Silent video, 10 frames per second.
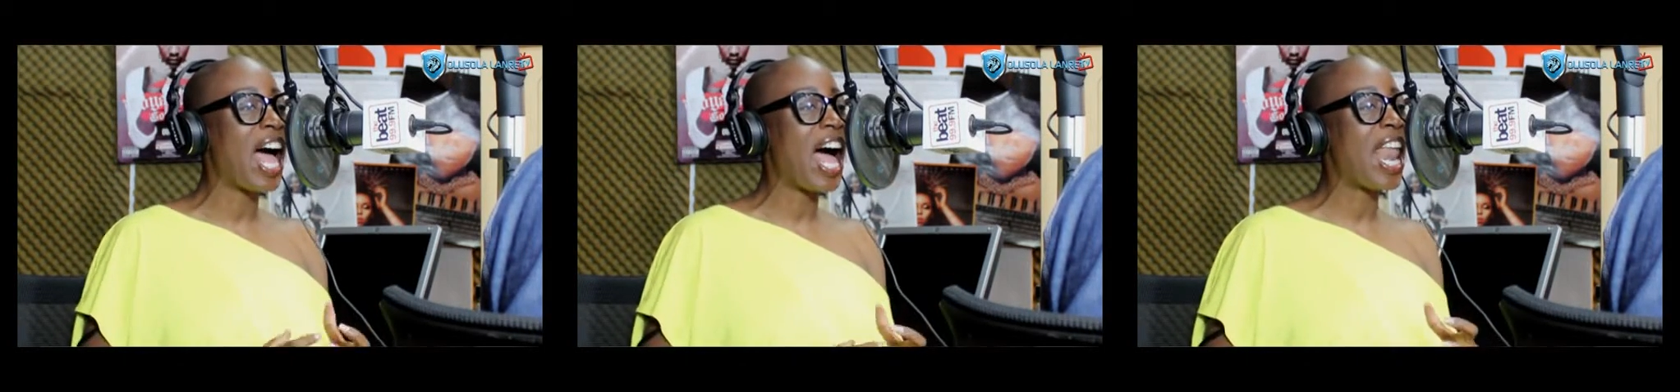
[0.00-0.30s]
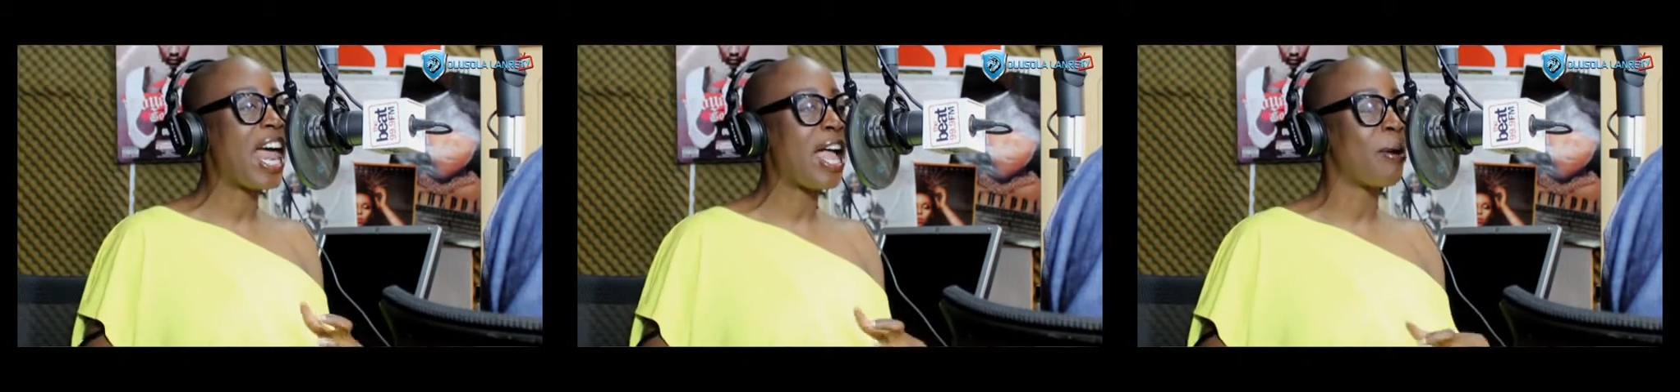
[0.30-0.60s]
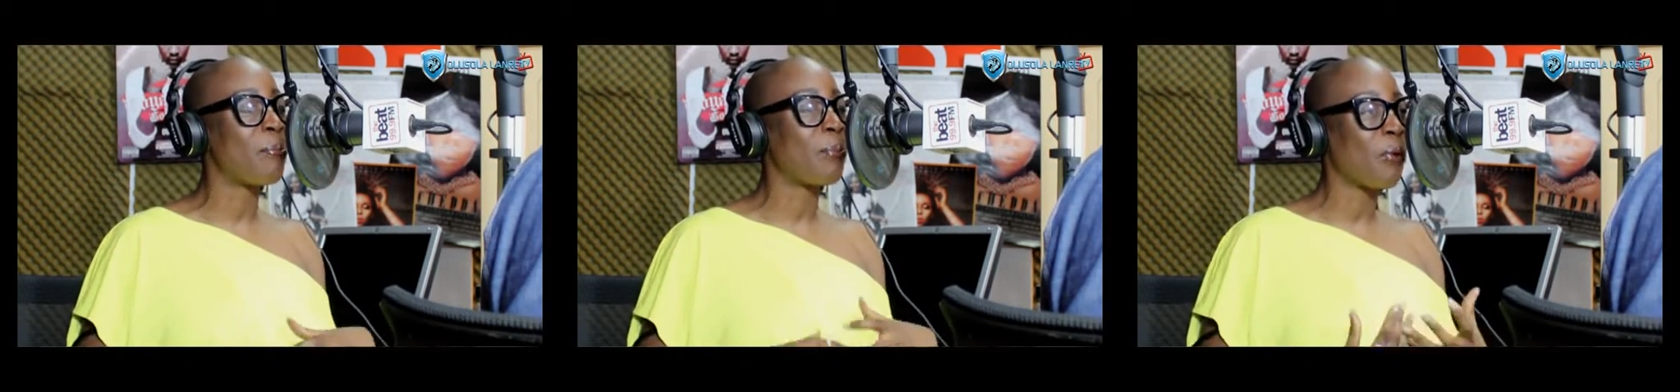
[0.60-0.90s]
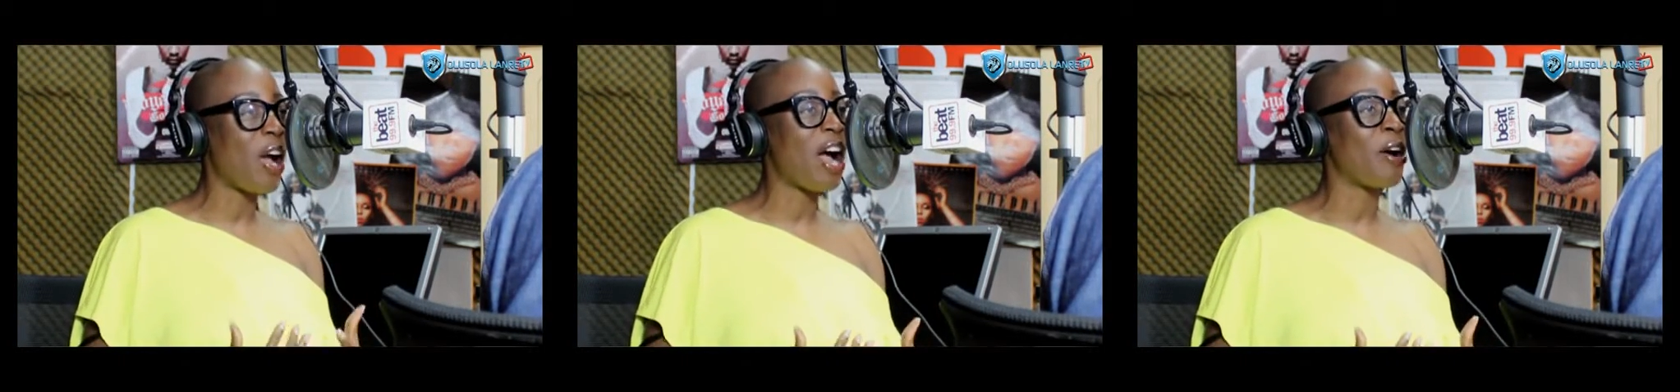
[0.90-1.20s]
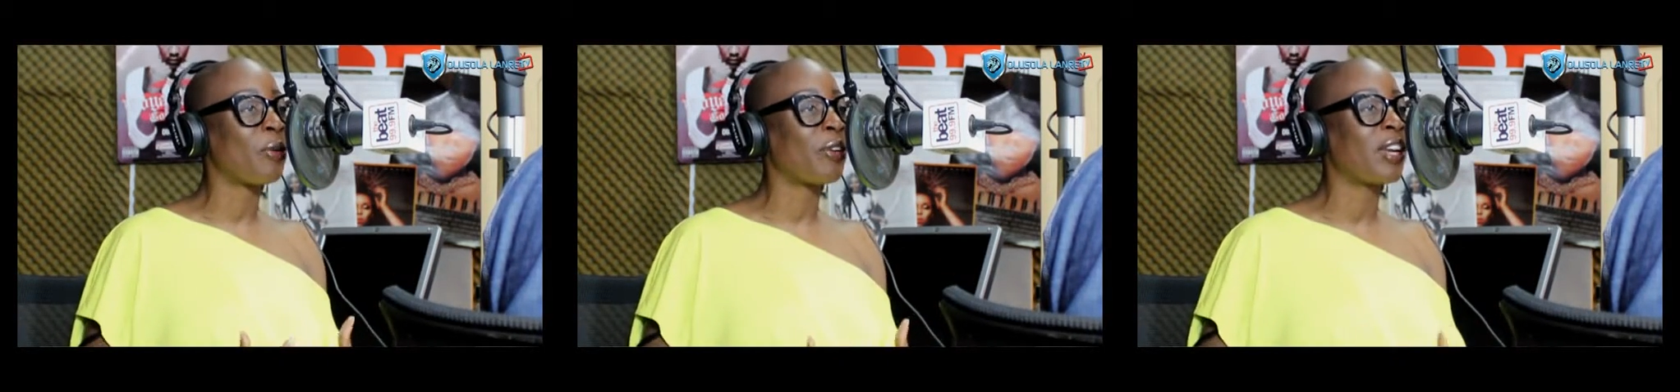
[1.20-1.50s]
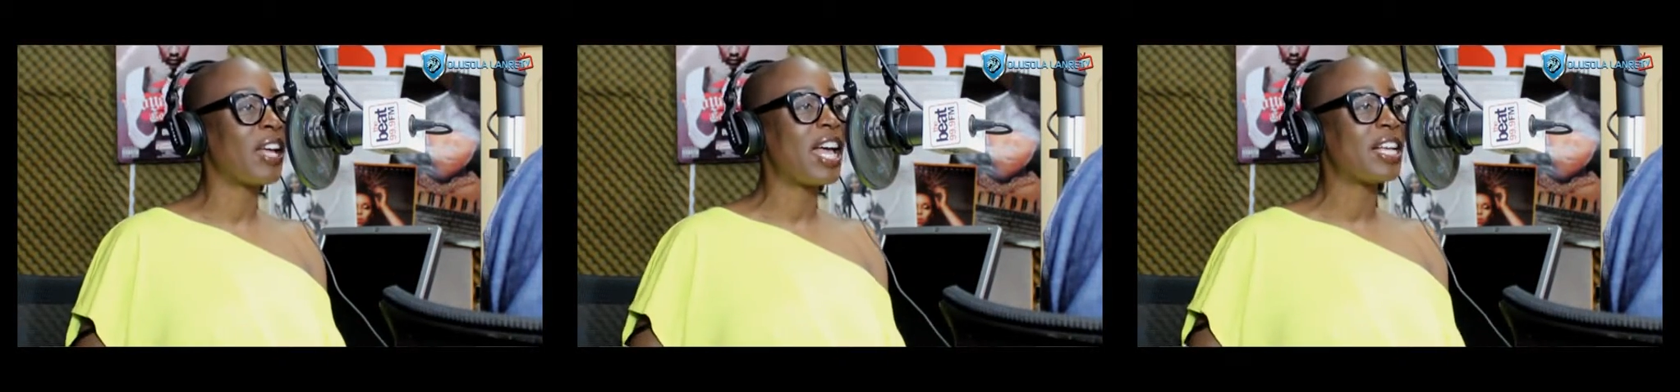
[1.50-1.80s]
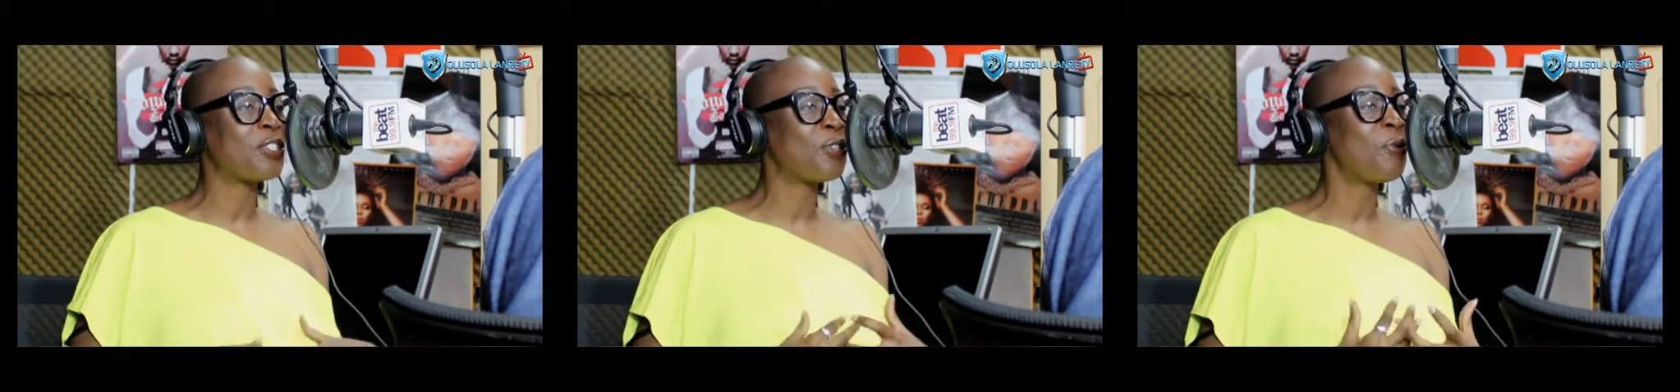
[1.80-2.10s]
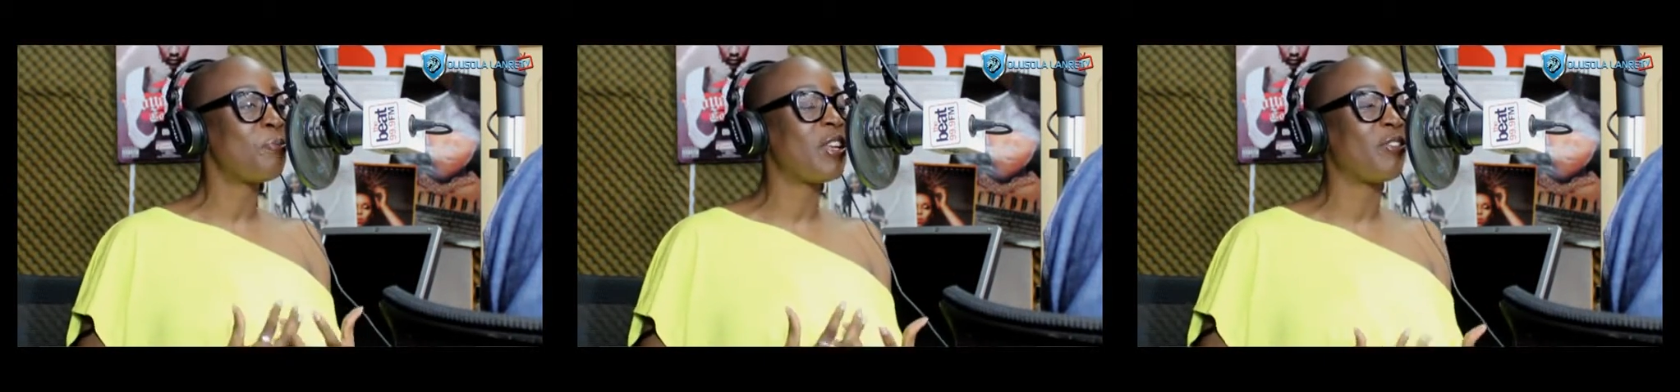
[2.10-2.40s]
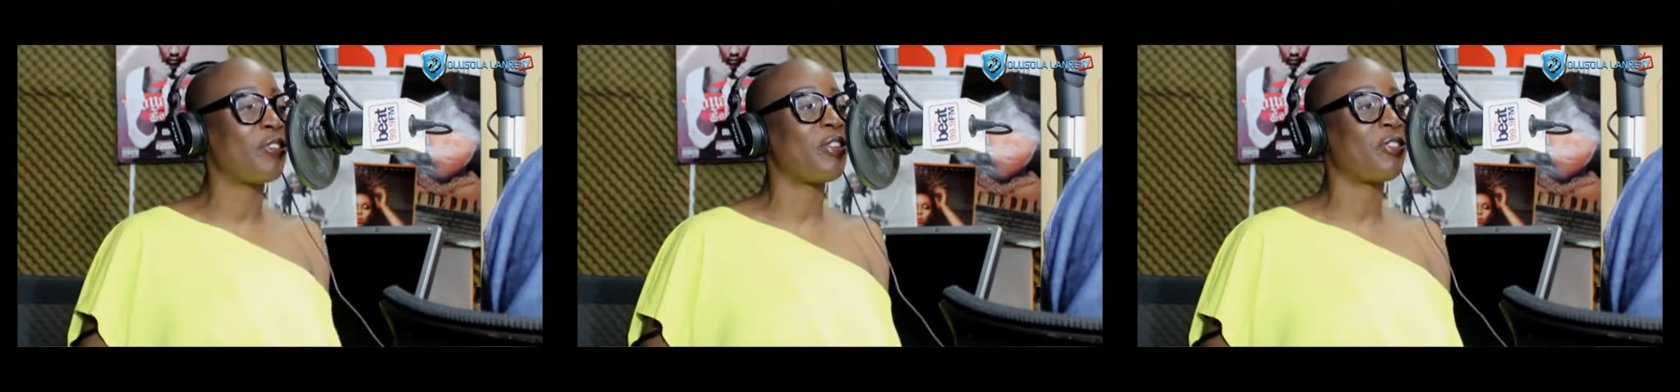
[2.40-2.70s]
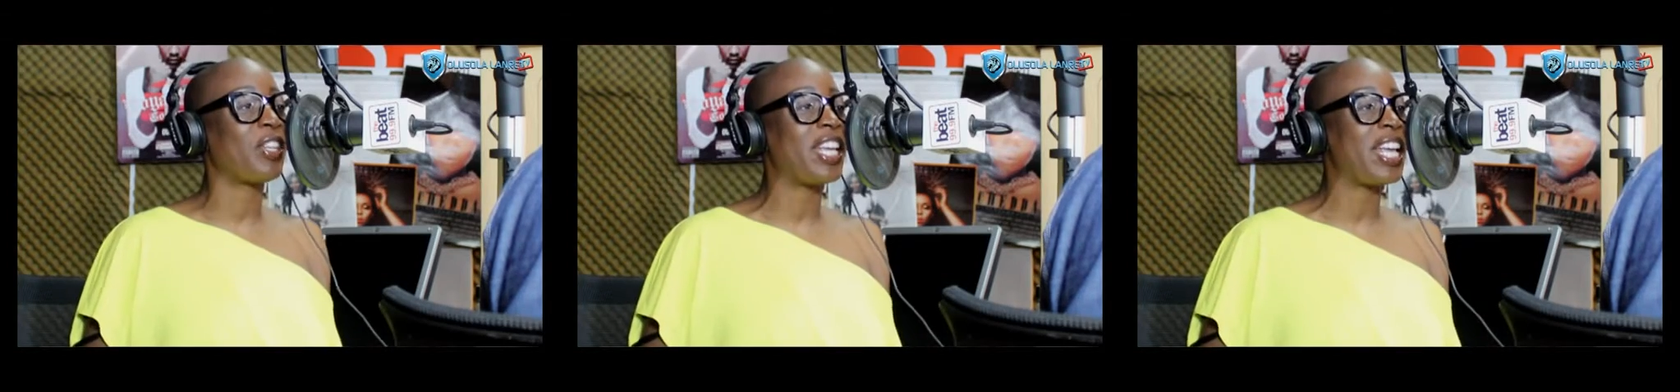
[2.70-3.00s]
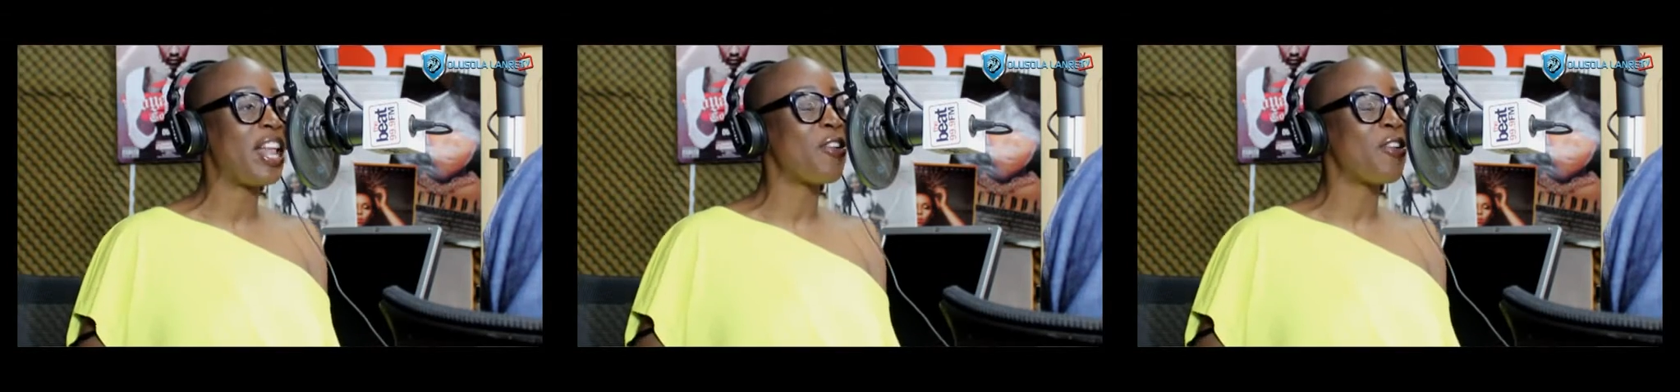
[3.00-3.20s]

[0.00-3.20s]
and I am proud to be 50,